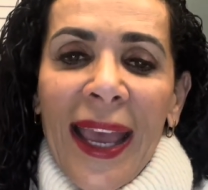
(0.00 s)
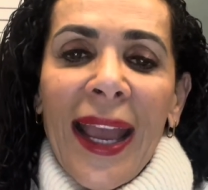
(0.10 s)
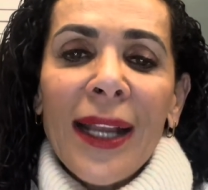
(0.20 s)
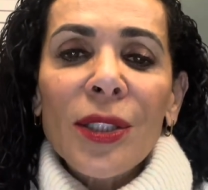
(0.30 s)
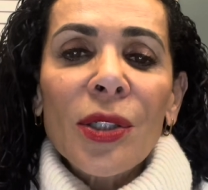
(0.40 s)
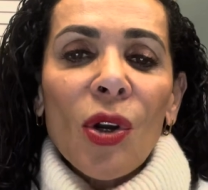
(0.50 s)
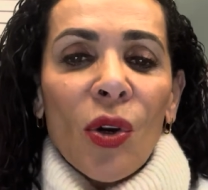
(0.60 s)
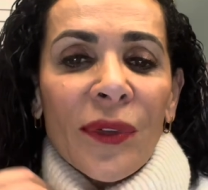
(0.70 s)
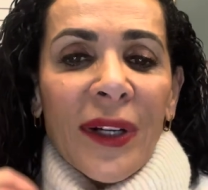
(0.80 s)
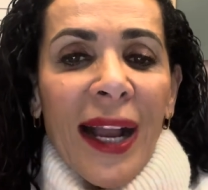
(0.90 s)
And your
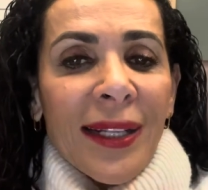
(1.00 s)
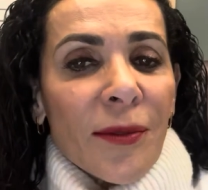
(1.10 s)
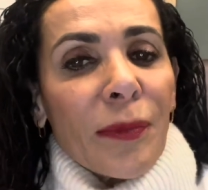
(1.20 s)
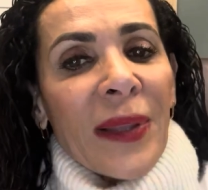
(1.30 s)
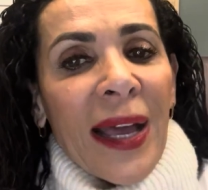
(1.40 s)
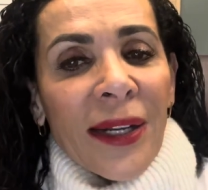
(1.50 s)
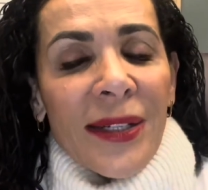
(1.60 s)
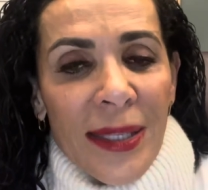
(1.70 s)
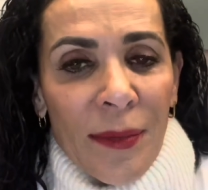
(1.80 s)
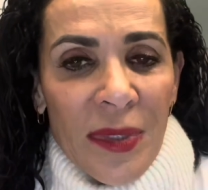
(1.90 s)
overactive bladder
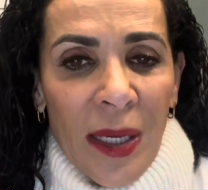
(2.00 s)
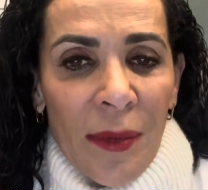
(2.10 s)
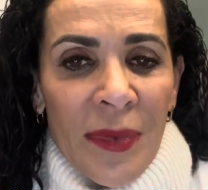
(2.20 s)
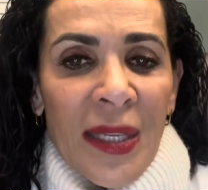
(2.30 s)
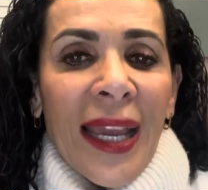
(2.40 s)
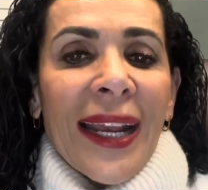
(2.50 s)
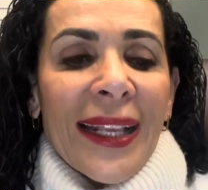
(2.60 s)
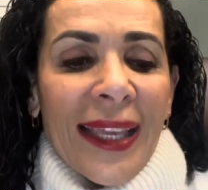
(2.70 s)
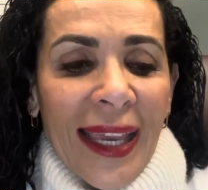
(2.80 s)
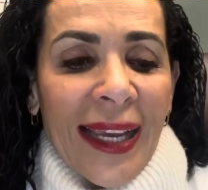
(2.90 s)
symptoms
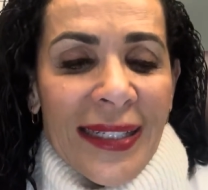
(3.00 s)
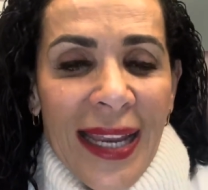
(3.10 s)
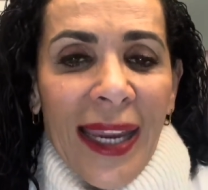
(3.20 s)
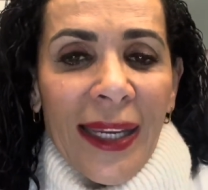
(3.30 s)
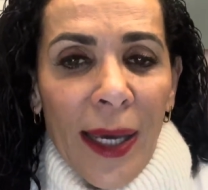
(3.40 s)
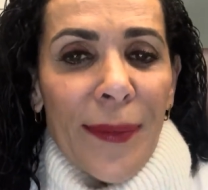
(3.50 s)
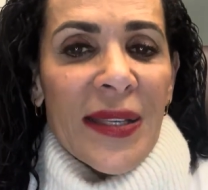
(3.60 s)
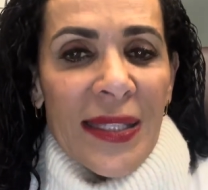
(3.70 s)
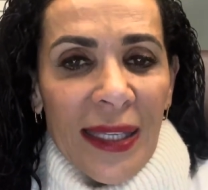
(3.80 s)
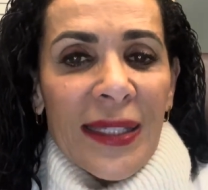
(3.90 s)
can take up
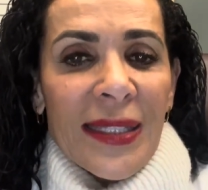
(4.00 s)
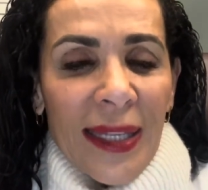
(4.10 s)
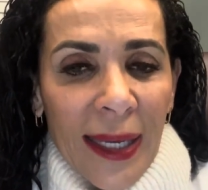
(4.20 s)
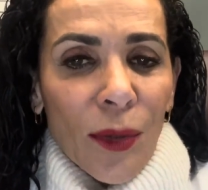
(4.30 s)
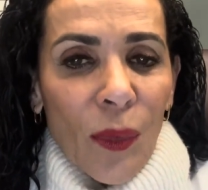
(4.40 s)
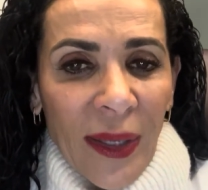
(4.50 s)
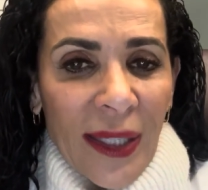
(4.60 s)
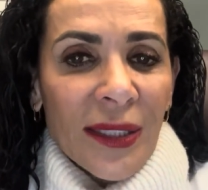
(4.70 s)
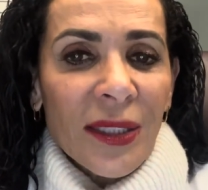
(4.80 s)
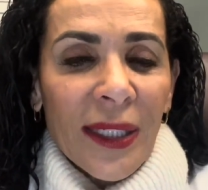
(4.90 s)
to 6 to 8
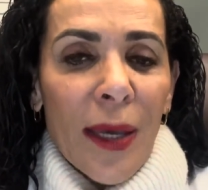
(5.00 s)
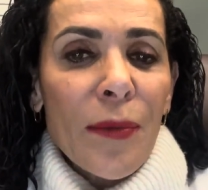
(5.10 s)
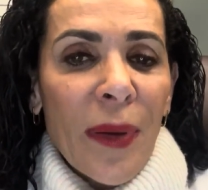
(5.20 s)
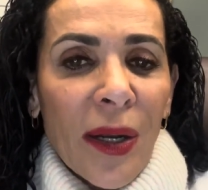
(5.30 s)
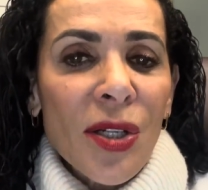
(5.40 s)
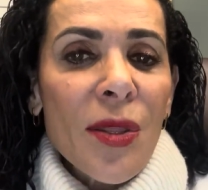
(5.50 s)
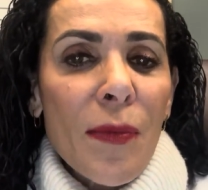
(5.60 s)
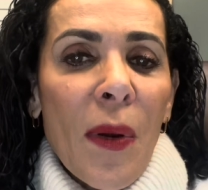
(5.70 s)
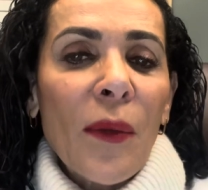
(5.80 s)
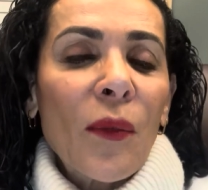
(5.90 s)
weeks to get better to the
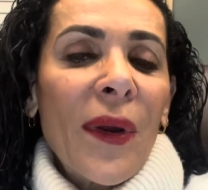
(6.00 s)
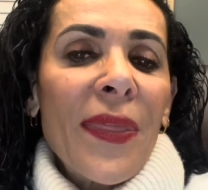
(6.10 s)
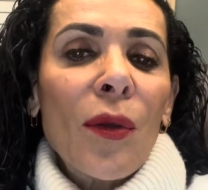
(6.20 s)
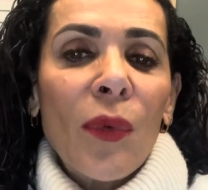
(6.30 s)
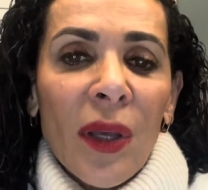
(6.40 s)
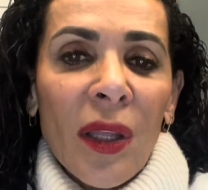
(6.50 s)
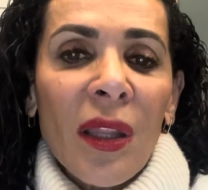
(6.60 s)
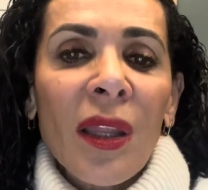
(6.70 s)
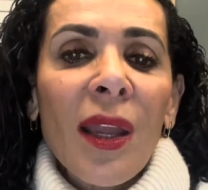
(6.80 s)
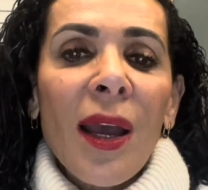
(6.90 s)
point where
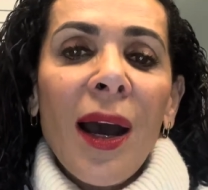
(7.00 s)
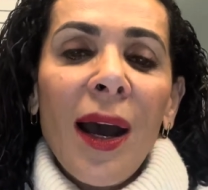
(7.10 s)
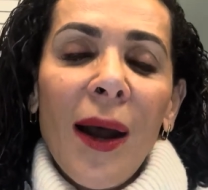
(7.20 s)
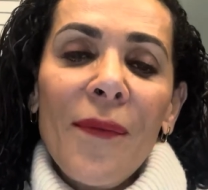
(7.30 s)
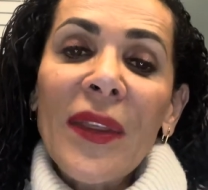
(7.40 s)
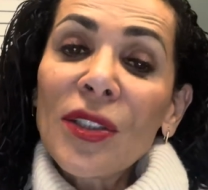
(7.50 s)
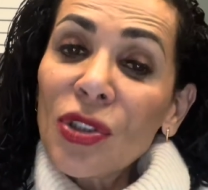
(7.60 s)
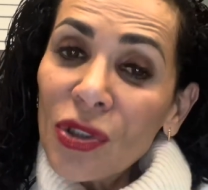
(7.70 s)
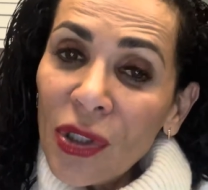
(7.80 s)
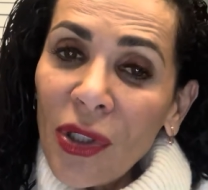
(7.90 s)
they
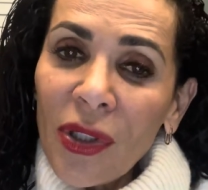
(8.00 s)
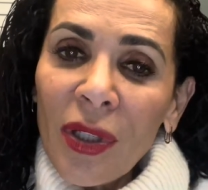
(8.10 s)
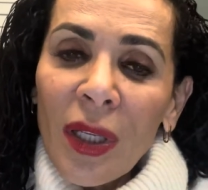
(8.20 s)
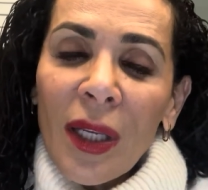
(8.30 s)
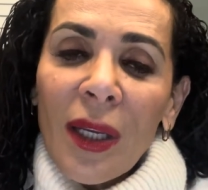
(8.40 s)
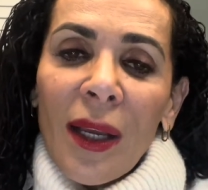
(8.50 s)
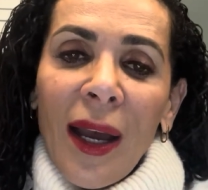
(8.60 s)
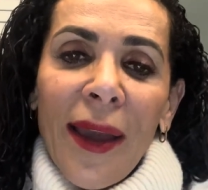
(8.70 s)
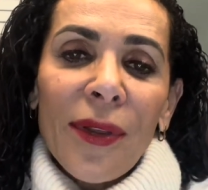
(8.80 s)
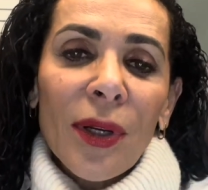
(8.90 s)
should
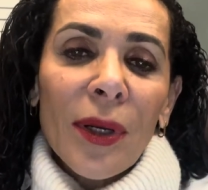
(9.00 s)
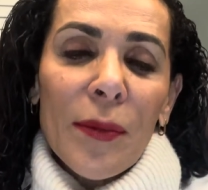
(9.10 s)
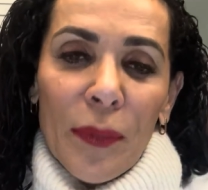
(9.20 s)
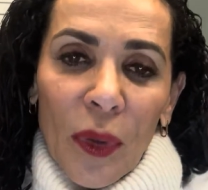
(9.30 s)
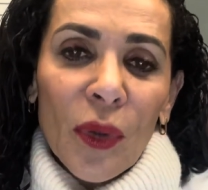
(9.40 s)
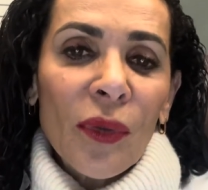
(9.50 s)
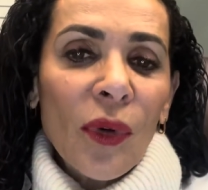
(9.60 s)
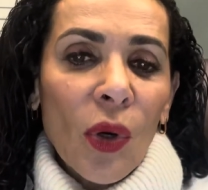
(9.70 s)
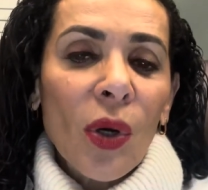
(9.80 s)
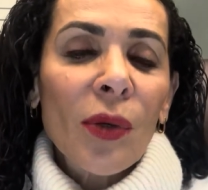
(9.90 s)
either improve
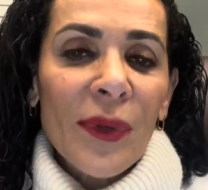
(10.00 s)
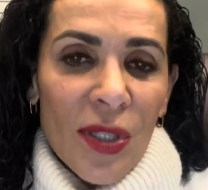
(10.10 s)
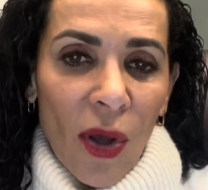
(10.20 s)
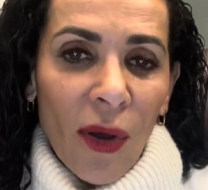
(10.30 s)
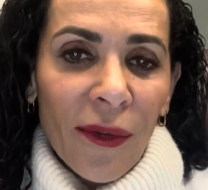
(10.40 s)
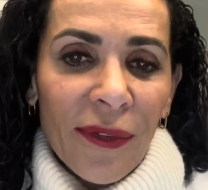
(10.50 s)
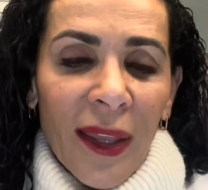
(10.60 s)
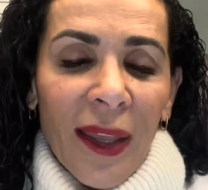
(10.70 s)
or resolve.